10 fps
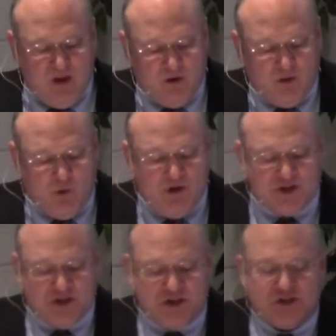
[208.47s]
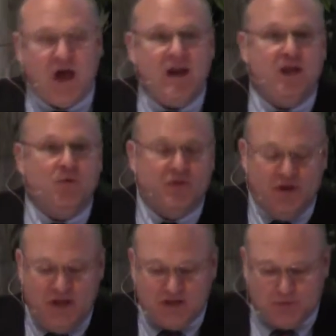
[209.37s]
And although initially siding with
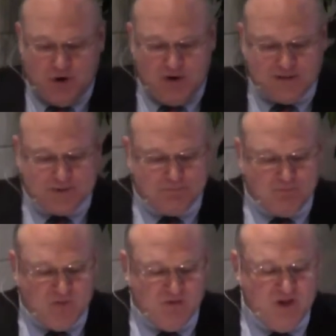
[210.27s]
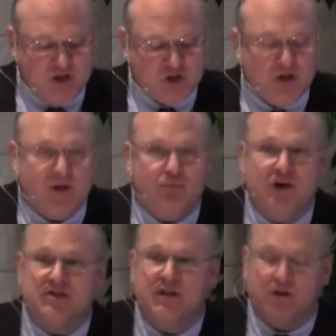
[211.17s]
the Nez Perce, eventually
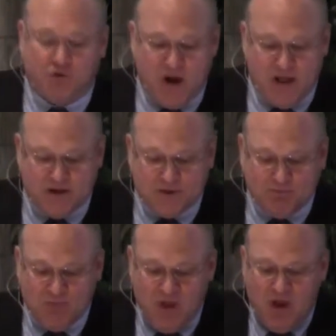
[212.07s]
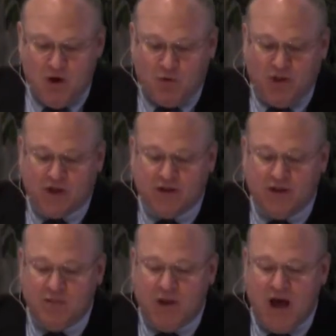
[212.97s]
President Grant
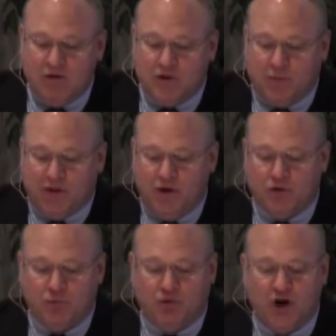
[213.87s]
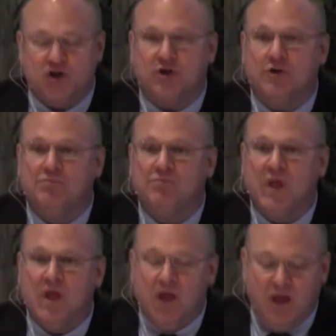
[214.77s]
reluctantly bowed to political pressure
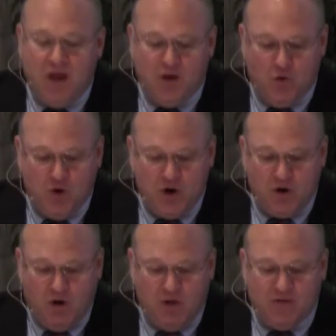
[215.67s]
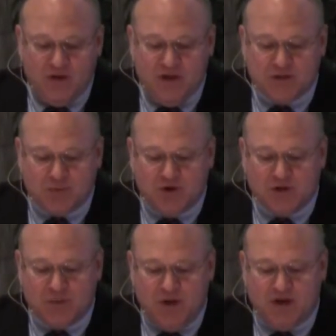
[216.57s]
and ordered all of the Nez
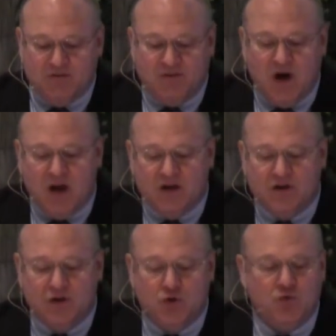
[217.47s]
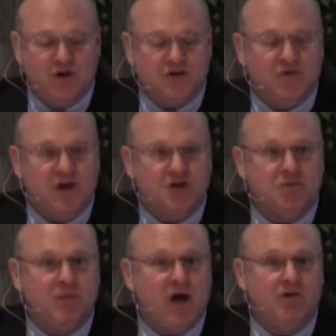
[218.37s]
Perce to be confined to the new
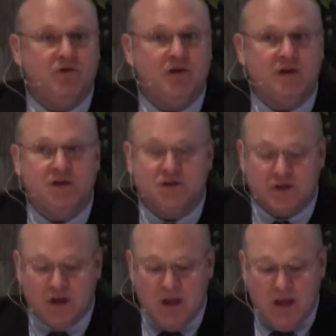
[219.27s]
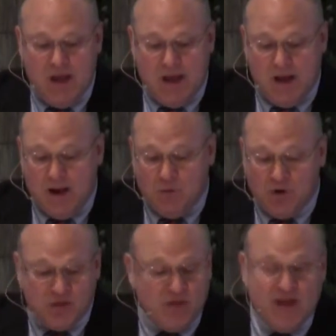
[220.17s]
reservation boundaries, uh,
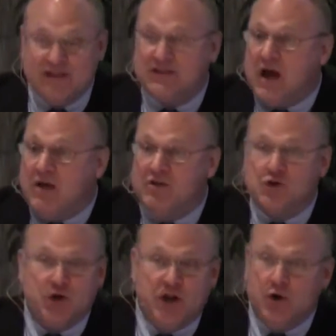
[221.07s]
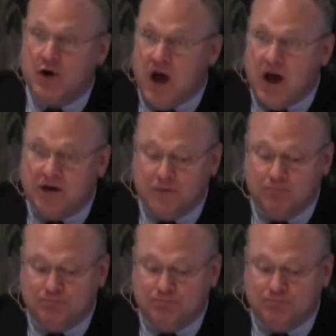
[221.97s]
whether they had signed the treaty or not.